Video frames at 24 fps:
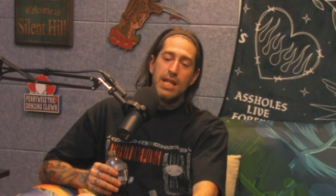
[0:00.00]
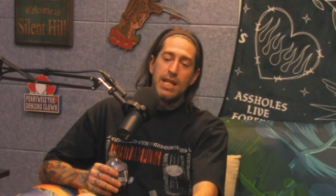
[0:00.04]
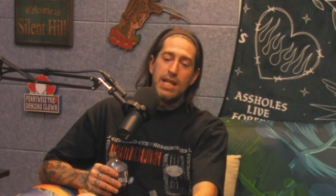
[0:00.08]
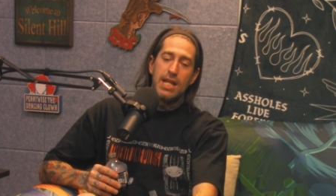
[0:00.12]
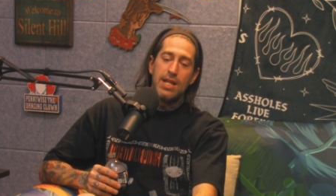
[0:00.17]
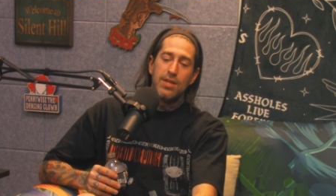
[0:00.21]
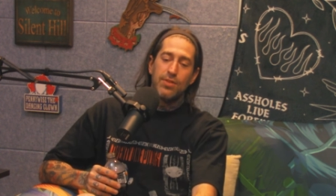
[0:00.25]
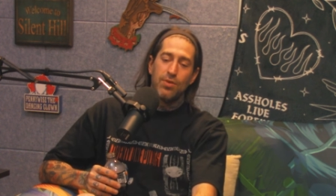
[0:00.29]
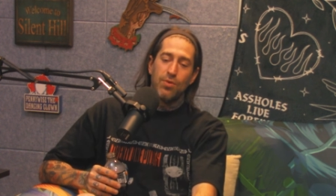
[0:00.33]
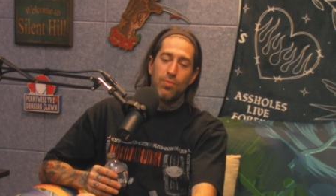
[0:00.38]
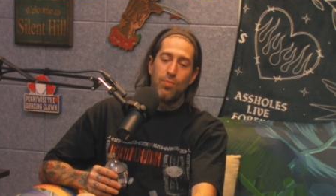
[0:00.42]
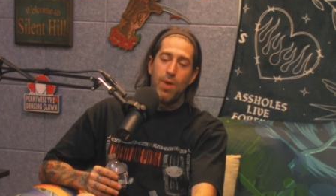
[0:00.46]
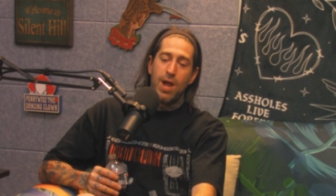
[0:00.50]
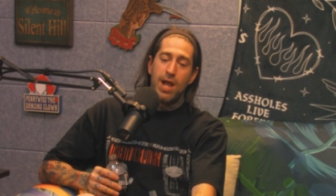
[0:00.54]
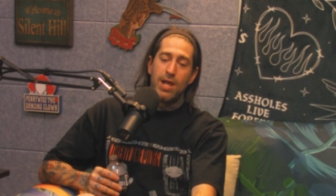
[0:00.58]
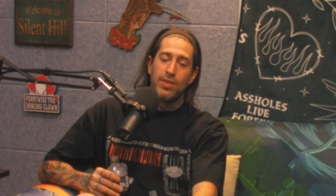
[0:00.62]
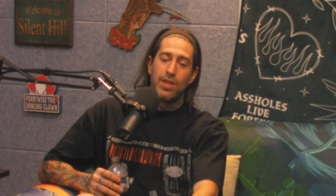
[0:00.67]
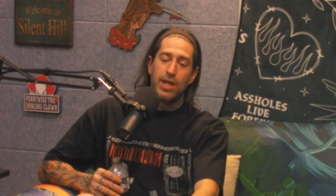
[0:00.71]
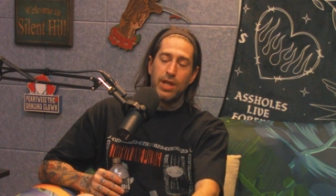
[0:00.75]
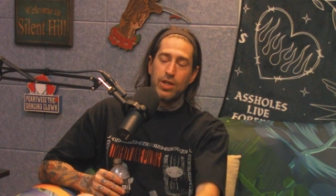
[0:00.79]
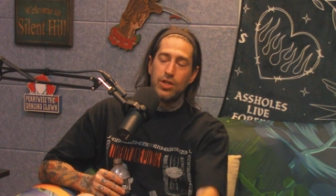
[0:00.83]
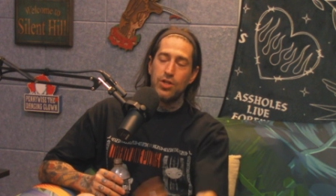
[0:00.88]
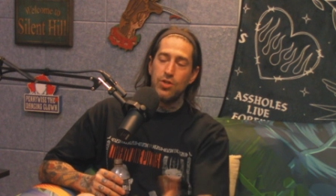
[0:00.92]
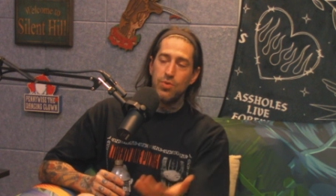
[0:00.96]
either way,
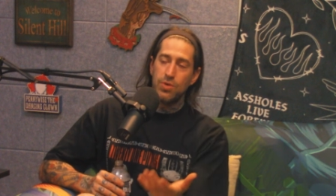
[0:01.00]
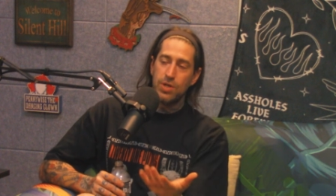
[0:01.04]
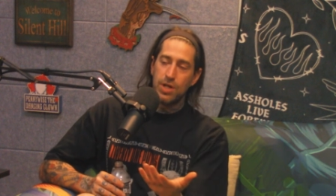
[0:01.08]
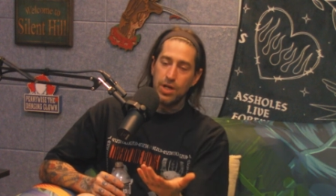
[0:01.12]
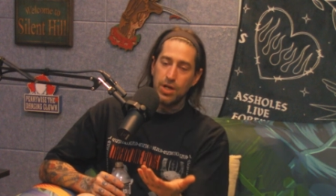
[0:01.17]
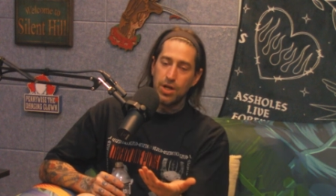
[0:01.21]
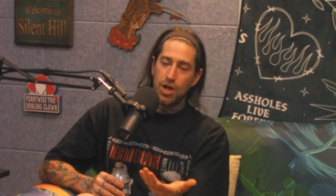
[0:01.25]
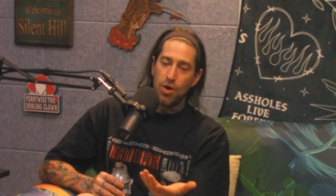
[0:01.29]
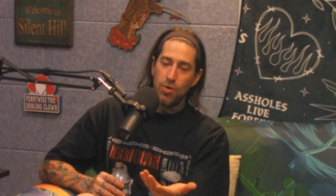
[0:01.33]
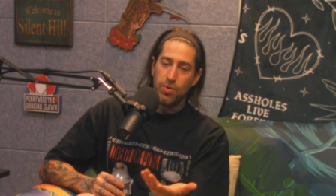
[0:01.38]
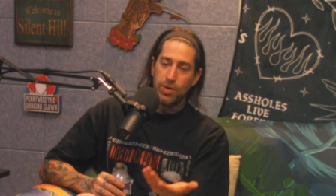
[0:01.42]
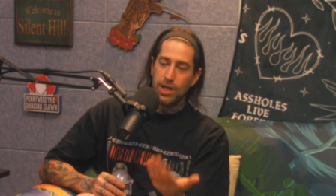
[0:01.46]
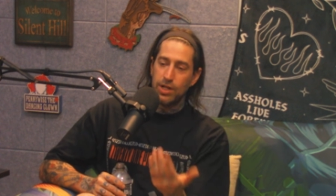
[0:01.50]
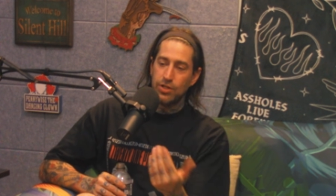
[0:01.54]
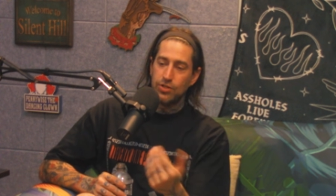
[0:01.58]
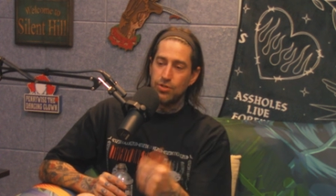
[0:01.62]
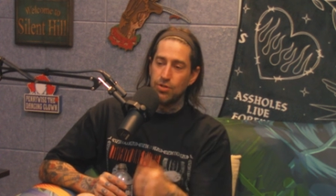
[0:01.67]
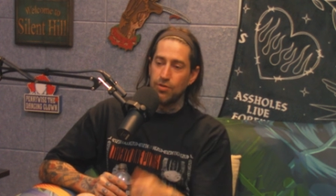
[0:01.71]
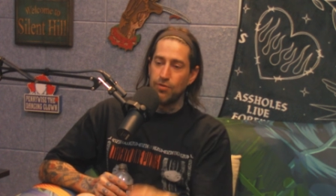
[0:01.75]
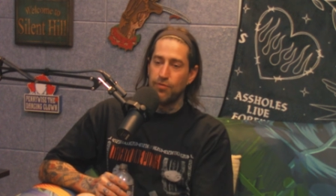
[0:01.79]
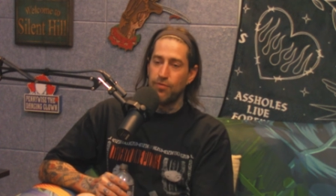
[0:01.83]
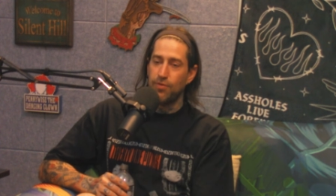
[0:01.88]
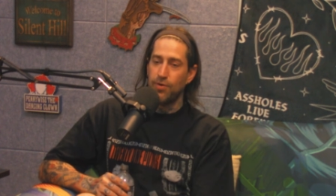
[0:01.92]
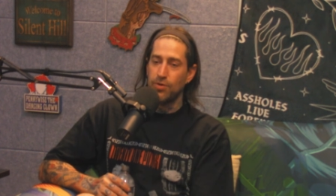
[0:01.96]
like you could go get
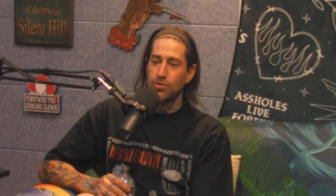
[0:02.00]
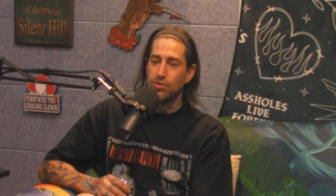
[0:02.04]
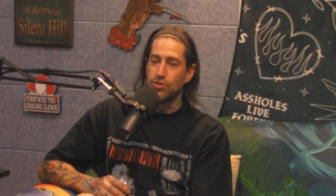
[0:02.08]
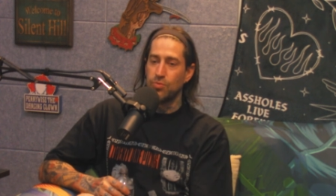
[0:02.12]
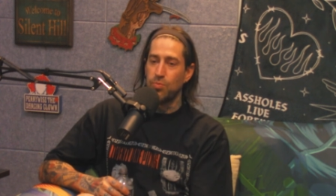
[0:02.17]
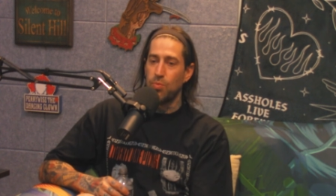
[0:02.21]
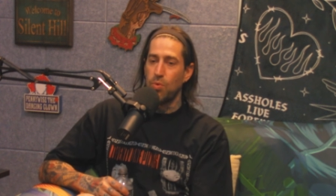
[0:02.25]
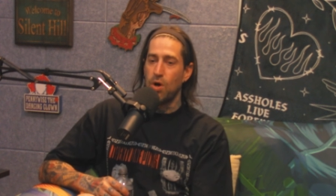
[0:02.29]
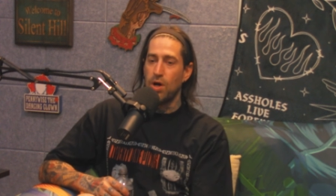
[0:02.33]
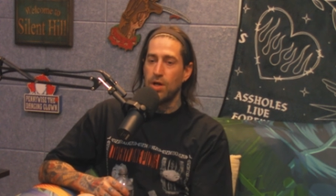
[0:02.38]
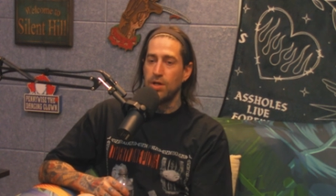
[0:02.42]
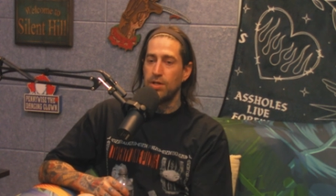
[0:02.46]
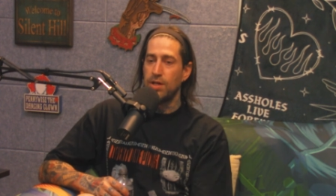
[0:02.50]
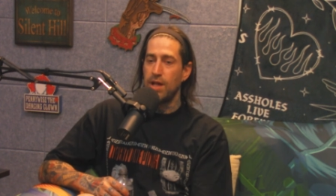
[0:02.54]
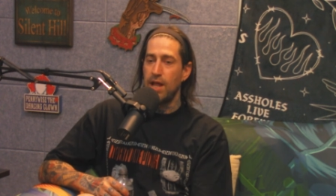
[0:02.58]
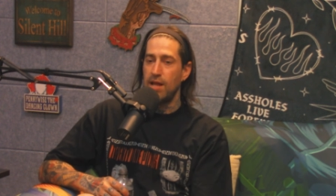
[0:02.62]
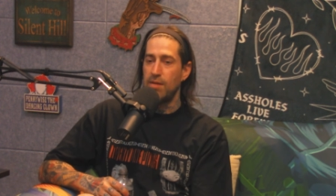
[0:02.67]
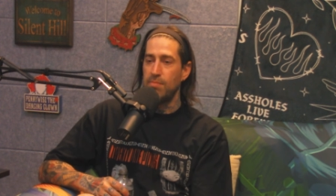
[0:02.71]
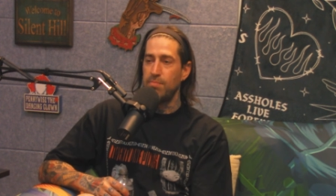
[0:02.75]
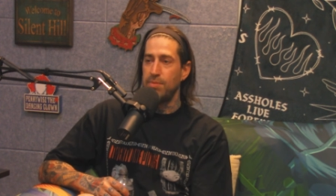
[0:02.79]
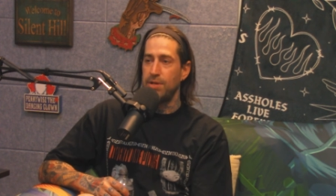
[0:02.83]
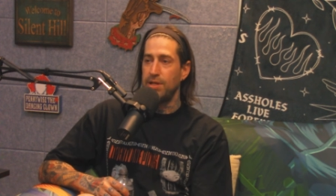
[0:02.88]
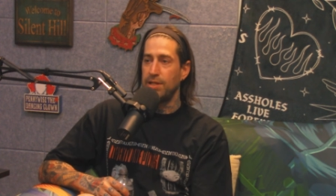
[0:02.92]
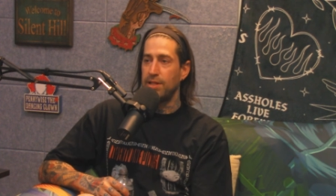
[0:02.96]
your first one
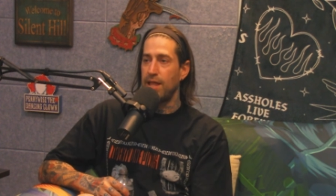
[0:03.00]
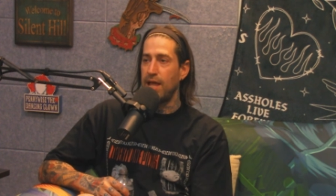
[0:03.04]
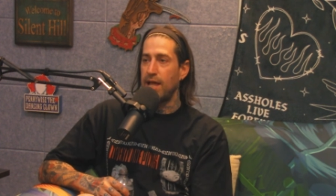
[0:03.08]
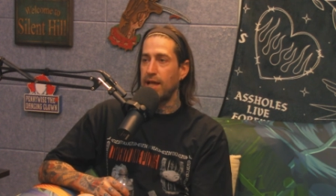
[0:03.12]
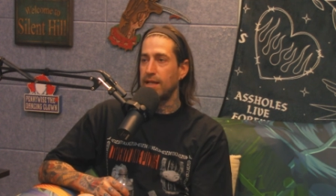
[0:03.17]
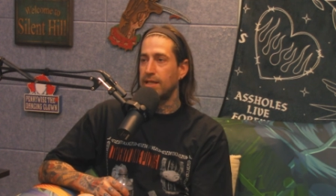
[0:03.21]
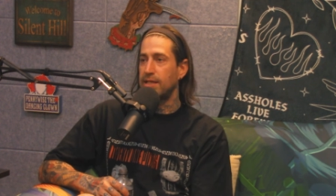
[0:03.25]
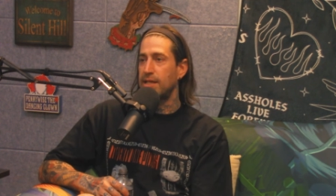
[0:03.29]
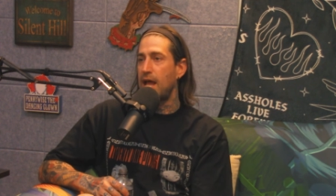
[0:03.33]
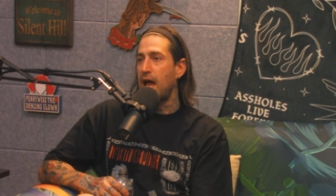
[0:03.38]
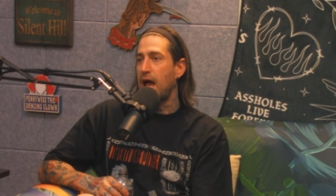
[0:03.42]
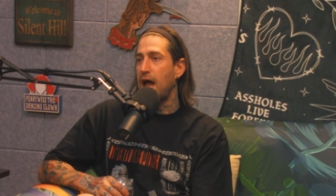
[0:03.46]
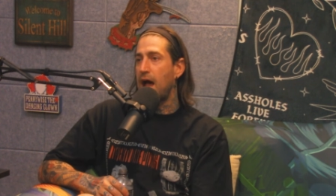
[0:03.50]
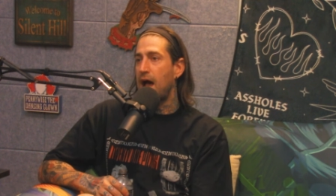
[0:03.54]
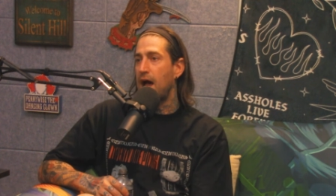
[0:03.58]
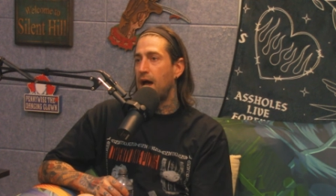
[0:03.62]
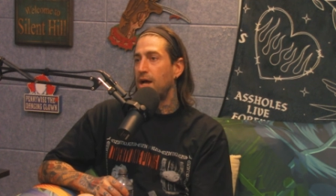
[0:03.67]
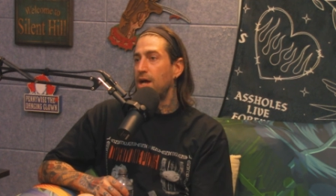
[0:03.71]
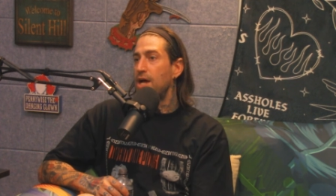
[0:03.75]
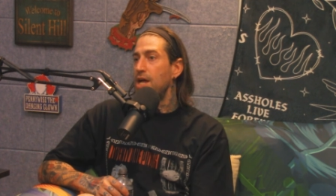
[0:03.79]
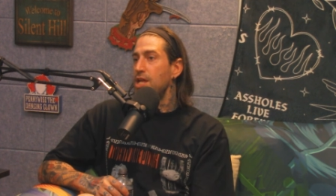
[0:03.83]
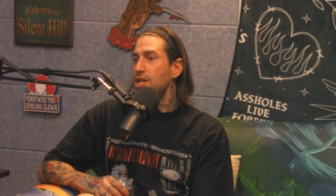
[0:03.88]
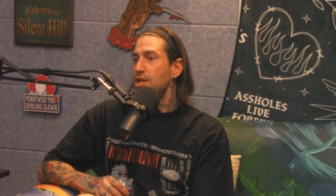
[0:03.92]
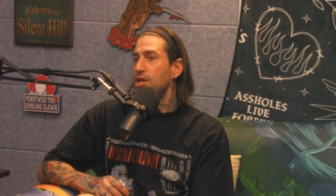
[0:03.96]
and be like, nah,